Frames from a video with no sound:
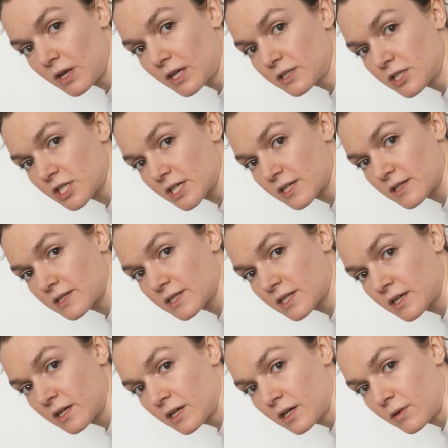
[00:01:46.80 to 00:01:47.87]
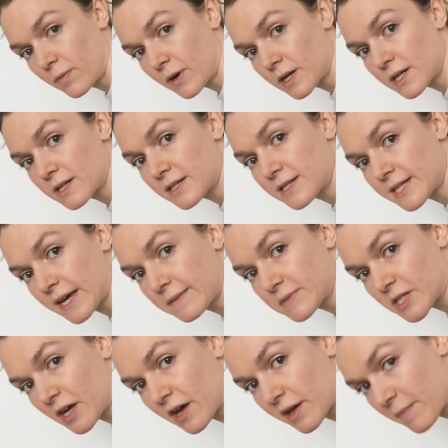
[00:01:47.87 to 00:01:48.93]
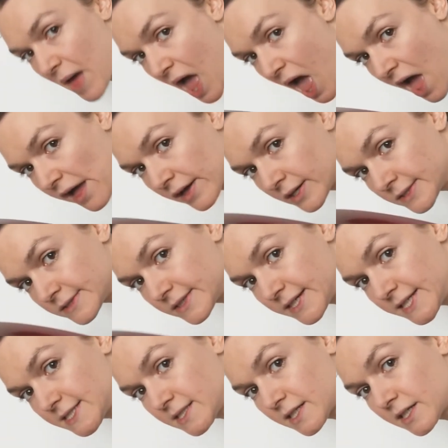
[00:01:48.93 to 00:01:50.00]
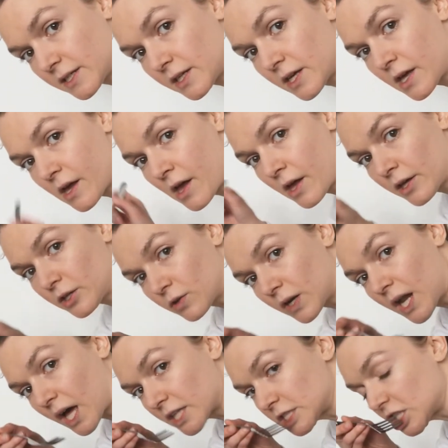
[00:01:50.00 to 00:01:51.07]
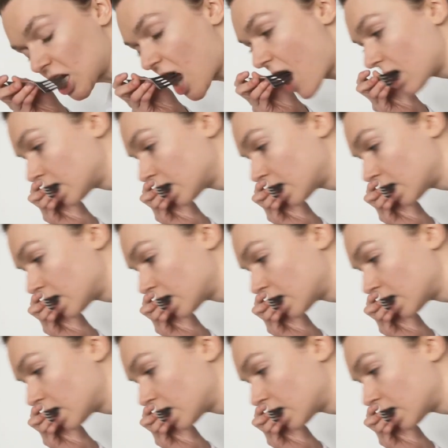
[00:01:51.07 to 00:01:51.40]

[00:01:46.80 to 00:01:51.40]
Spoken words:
lunges while at the same time eating your lunch.